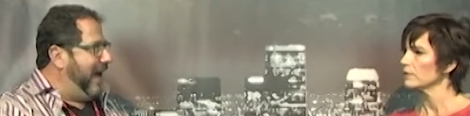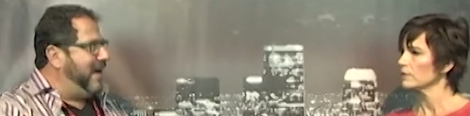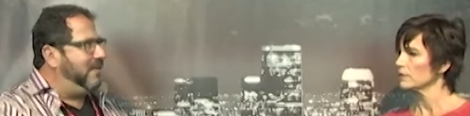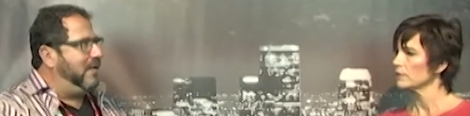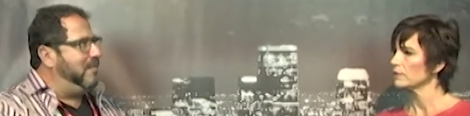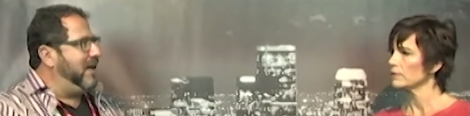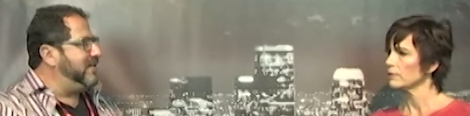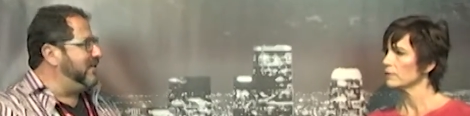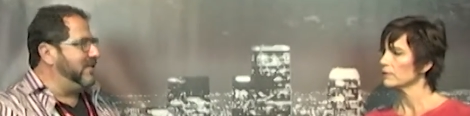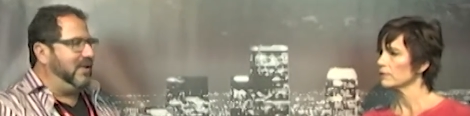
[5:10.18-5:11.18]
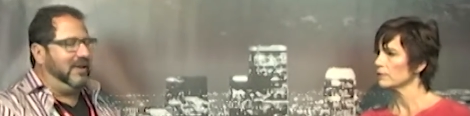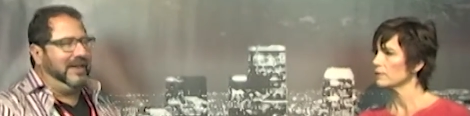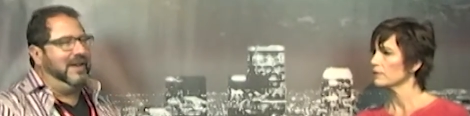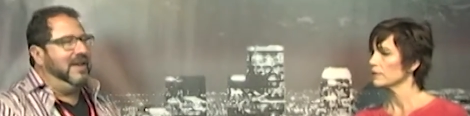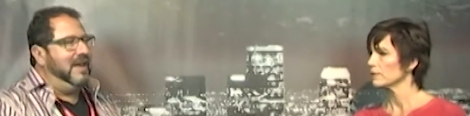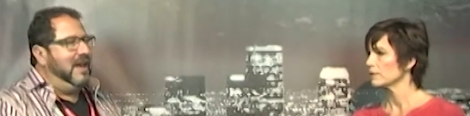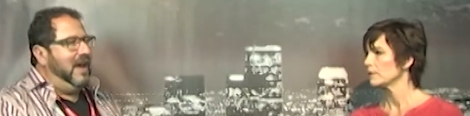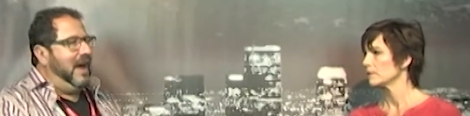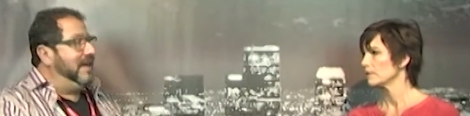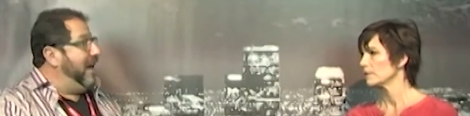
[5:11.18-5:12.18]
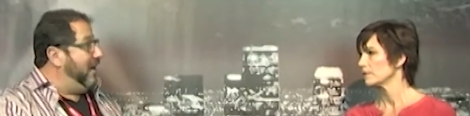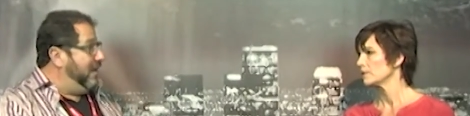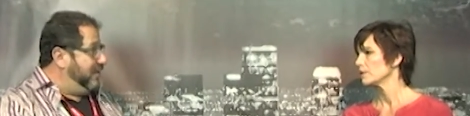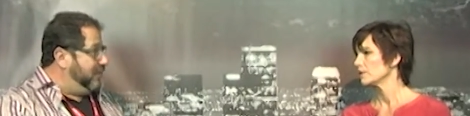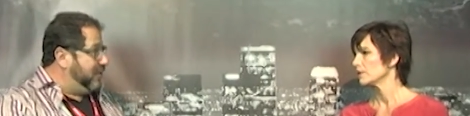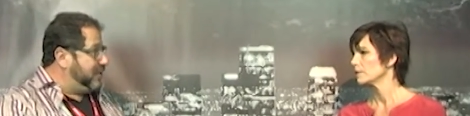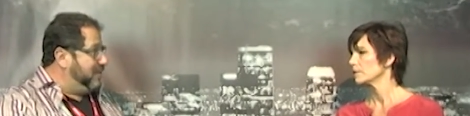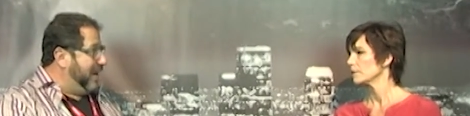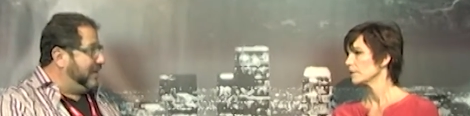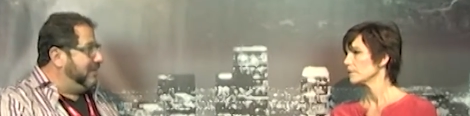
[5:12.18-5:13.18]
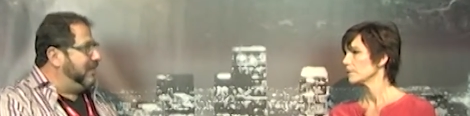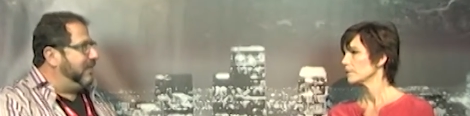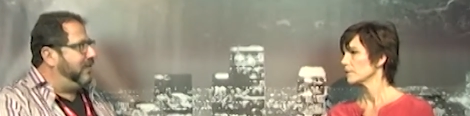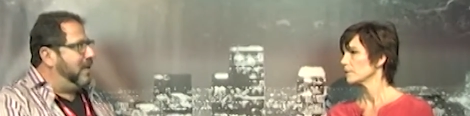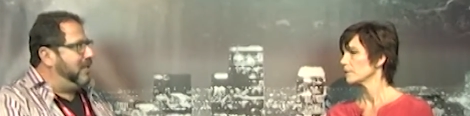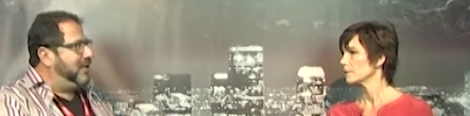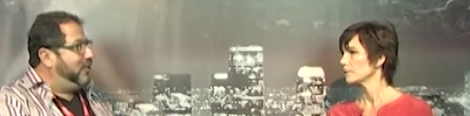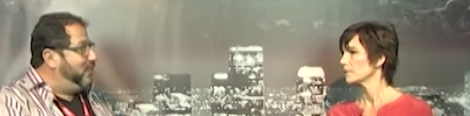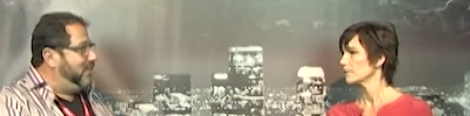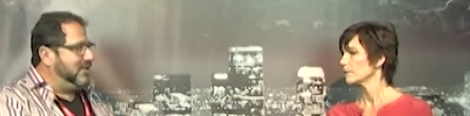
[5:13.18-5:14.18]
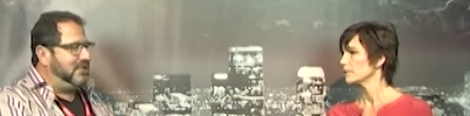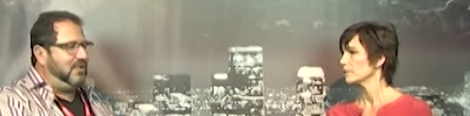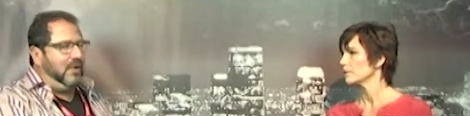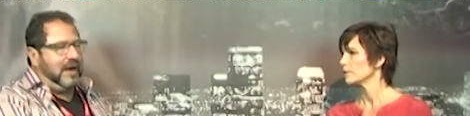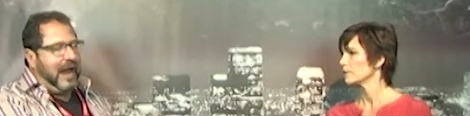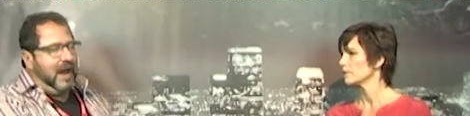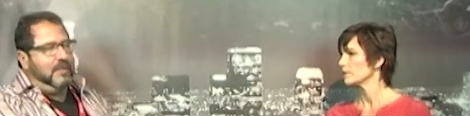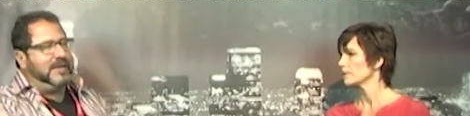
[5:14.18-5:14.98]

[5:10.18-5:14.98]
Speaker 1: not from necessarily a narrative perspective, but from a human story. How do